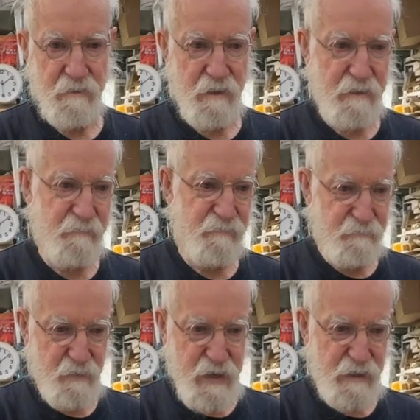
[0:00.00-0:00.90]
And if it
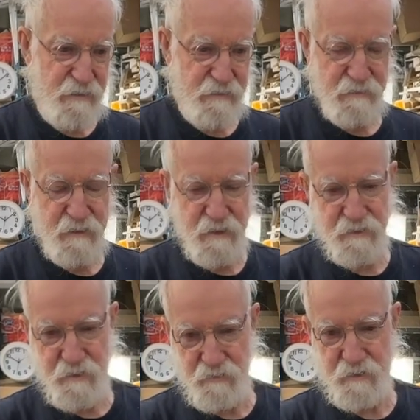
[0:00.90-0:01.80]
breaks, there is
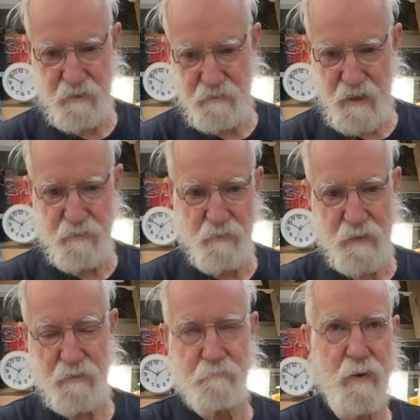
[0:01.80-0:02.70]
not another one
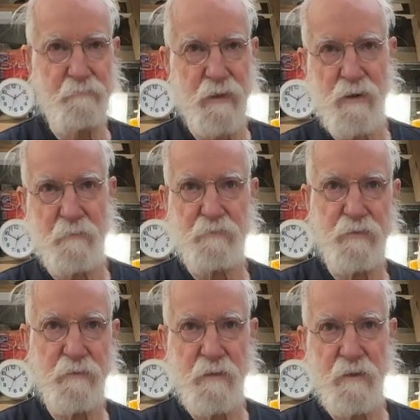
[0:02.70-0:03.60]
popping up.
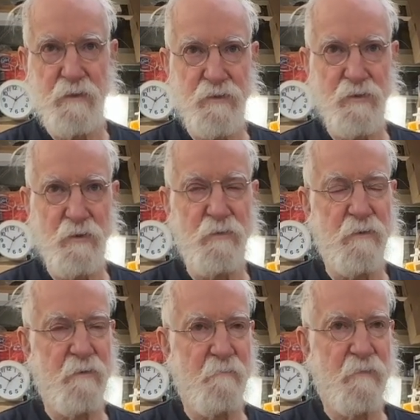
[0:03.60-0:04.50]
So
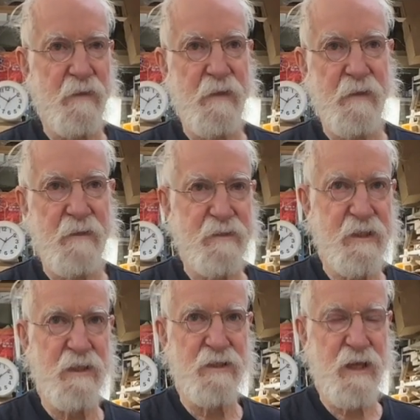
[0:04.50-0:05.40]

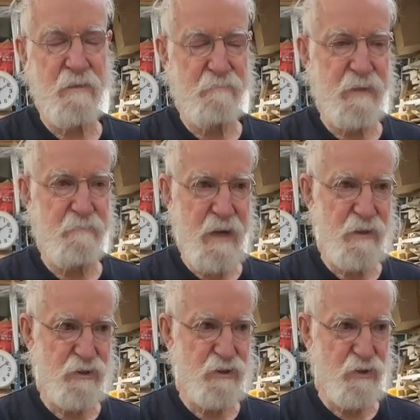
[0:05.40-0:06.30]
things can be
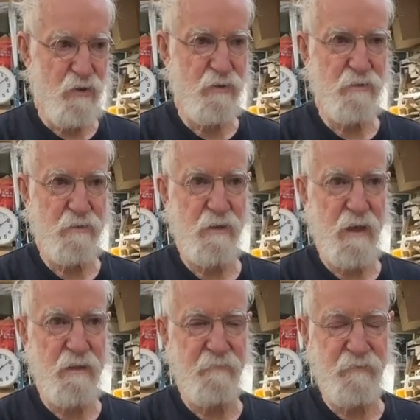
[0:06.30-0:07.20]
made strong,
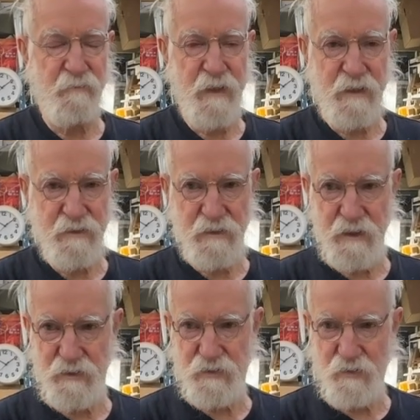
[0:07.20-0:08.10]
and if you make a
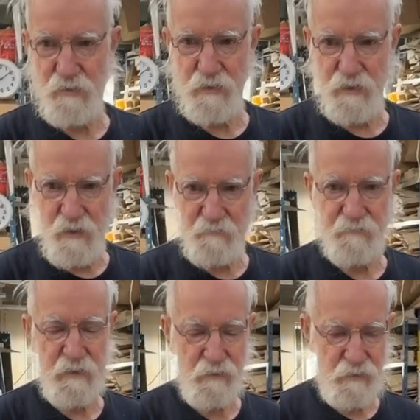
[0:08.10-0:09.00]
thing strong enough
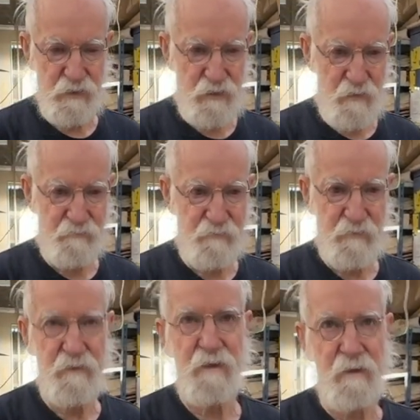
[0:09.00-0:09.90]
and good enough,
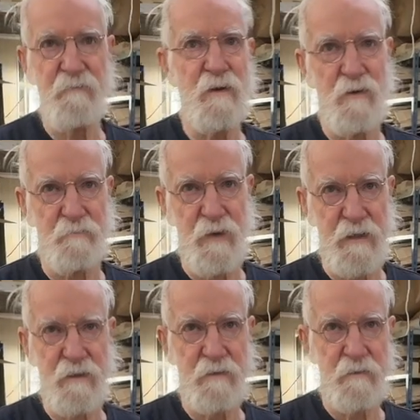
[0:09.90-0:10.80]
it will not
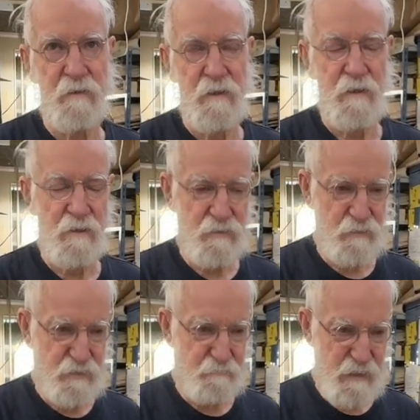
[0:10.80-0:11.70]
break. So
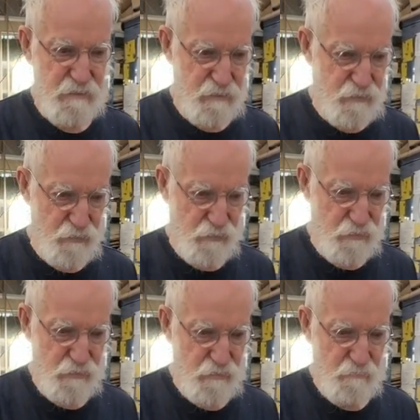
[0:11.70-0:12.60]
it's better to
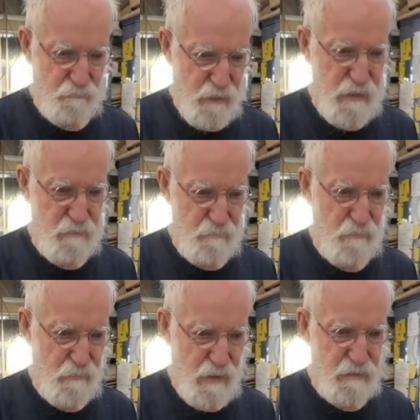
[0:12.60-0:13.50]
pay
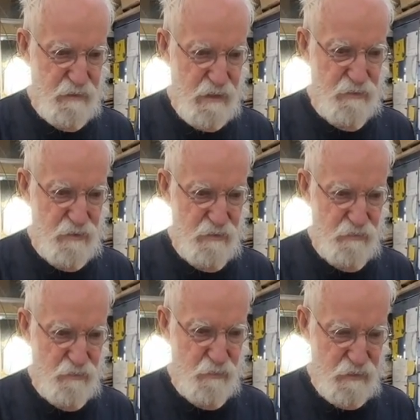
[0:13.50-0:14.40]
attention
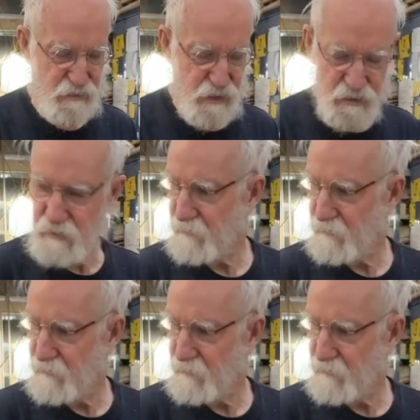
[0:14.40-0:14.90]
to this thing.